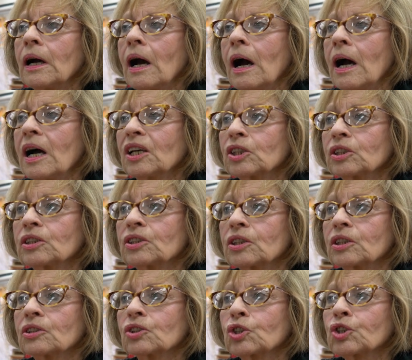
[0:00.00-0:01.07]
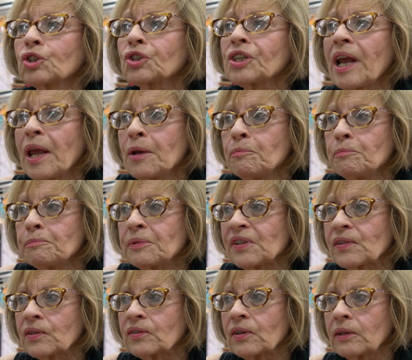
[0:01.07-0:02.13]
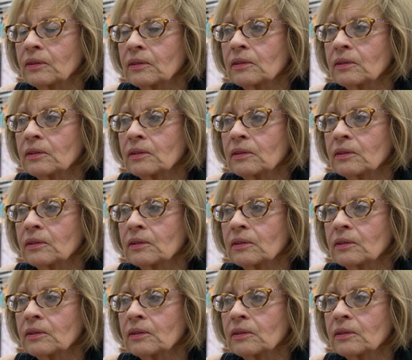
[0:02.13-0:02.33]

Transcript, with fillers: uh, shapes